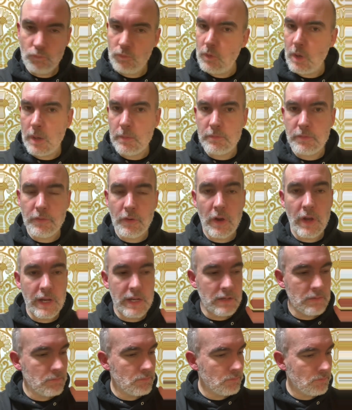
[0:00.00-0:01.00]
I'm
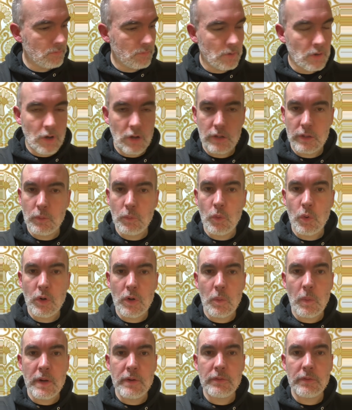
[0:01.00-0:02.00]
fine. I can walk
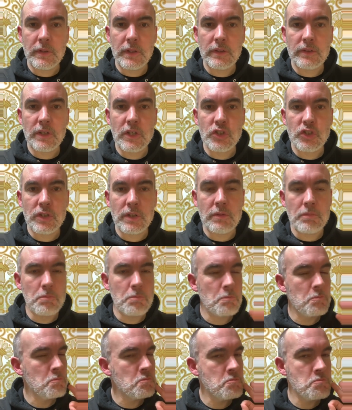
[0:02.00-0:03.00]
away from that session
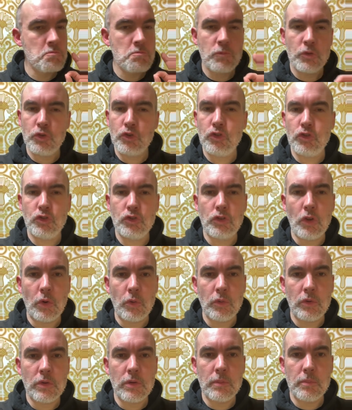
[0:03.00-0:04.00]

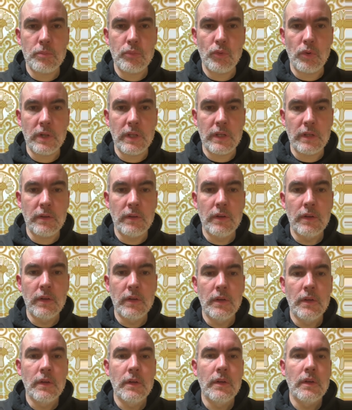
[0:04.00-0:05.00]
stoked, brilliant.
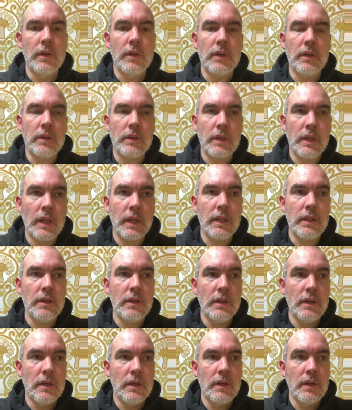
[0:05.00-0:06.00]
Okay.
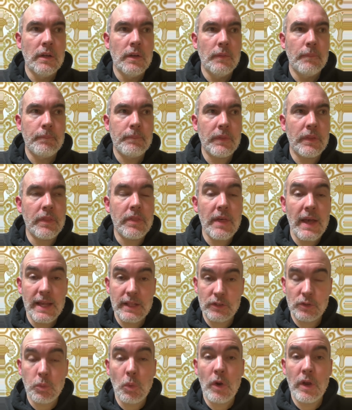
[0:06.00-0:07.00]

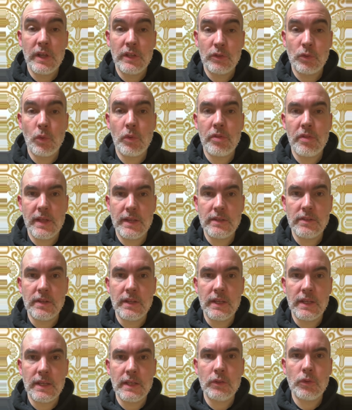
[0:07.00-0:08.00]
That's why it's
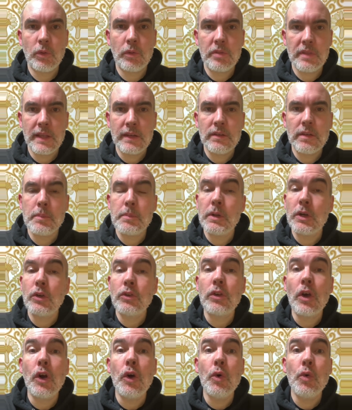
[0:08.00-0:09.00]
authentic. It's authentic because
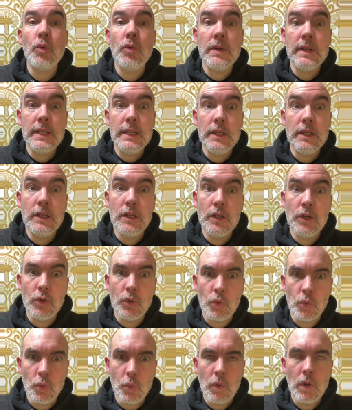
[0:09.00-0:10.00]
only
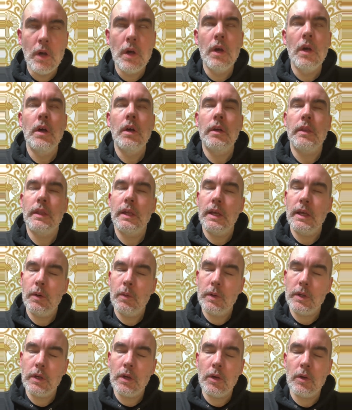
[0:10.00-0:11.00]
you, there
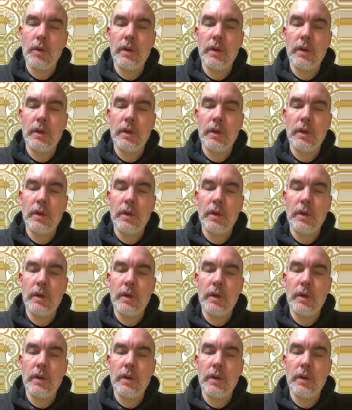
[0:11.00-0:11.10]
we go.